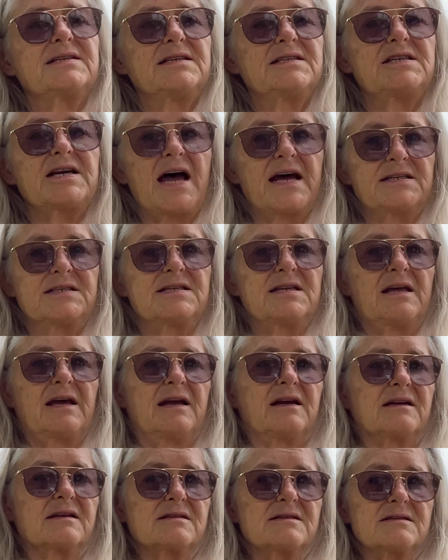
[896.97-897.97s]
to judge
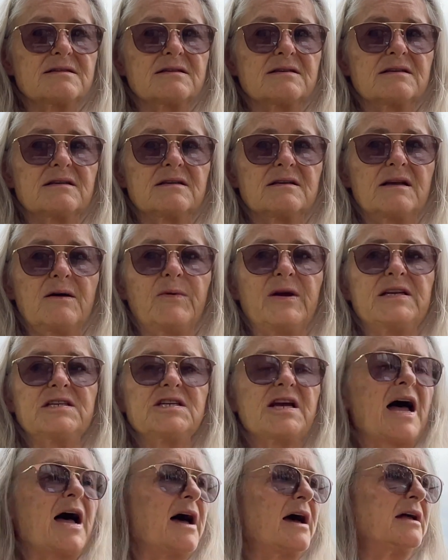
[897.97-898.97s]
things, and we
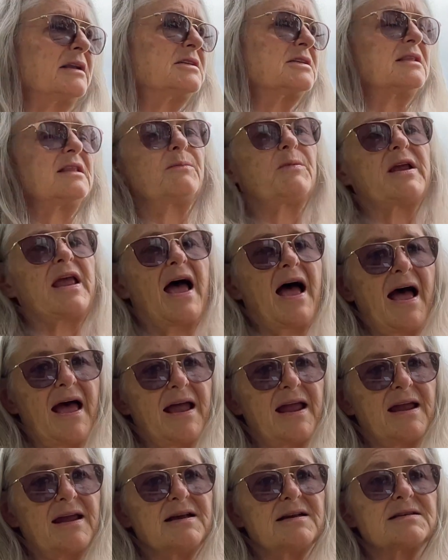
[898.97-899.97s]
judge and then we
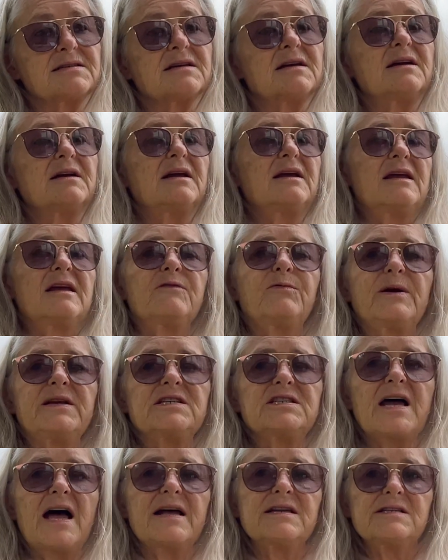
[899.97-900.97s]
hate. If we
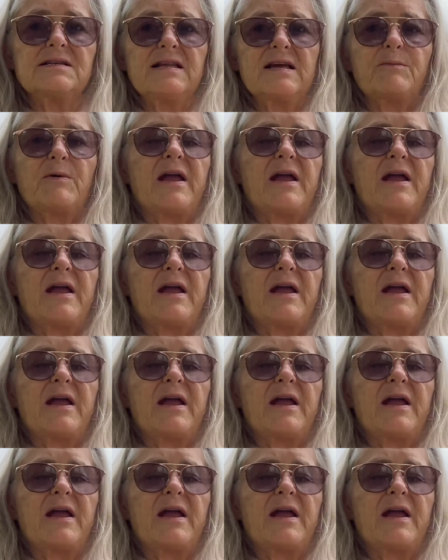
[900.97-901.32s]
judge and then